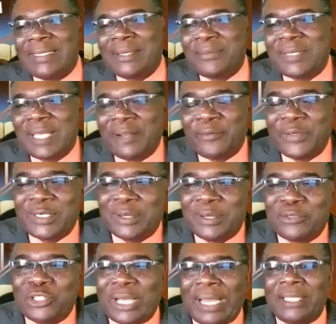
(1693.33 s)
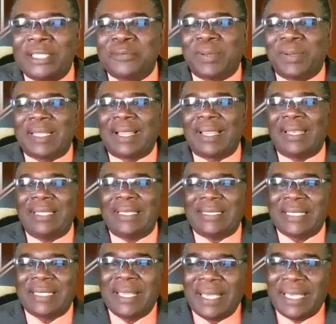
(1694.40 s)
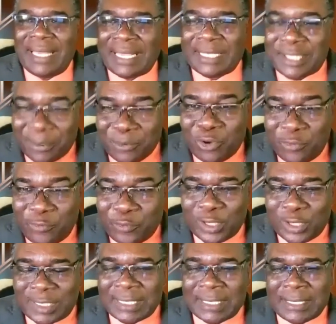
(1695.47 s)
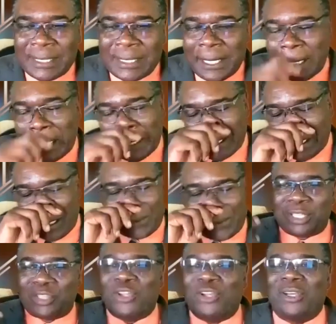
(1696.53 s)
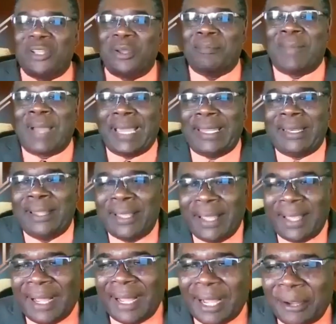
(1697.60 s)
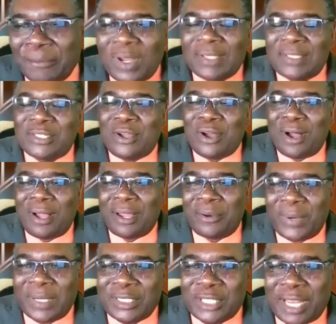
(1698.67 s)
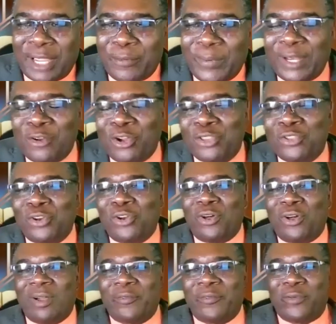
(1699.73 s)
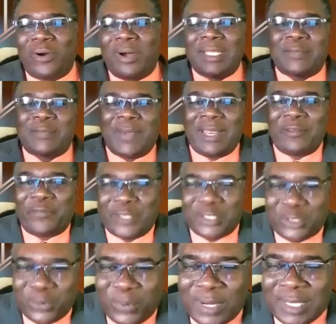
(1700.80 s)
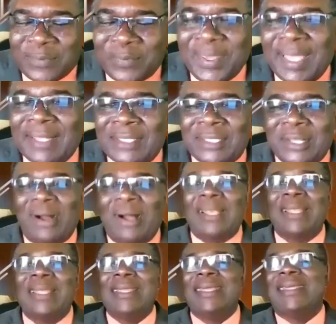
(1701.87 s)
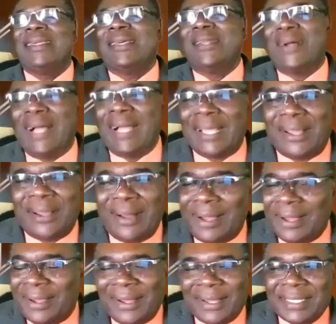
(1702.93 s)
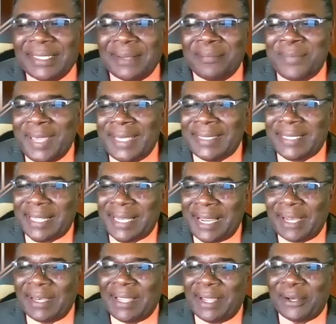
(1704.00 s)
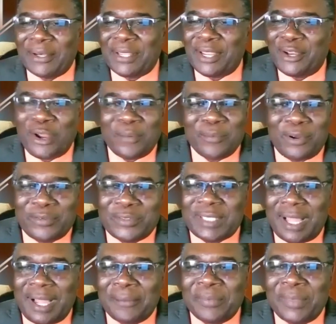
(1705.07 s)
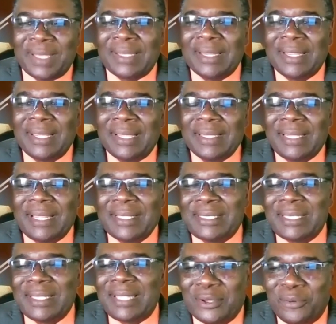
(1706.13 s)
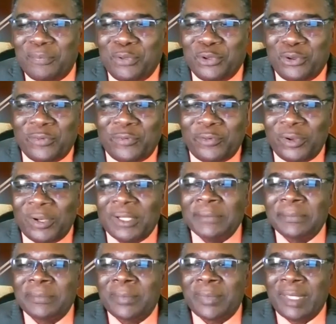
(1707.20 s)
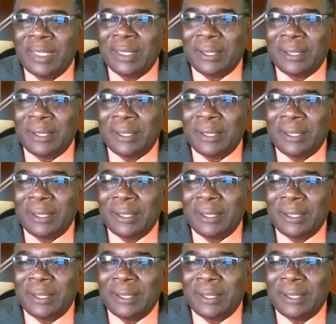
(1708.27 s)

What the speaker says: finds himself in some challenge, but at least it has some good verses there that brings turn your mind towards God. What shall I render unto the Lord for all his benefit towards me, and so on. You know, and God is amazing. There are a number of psalms that is so beautiful.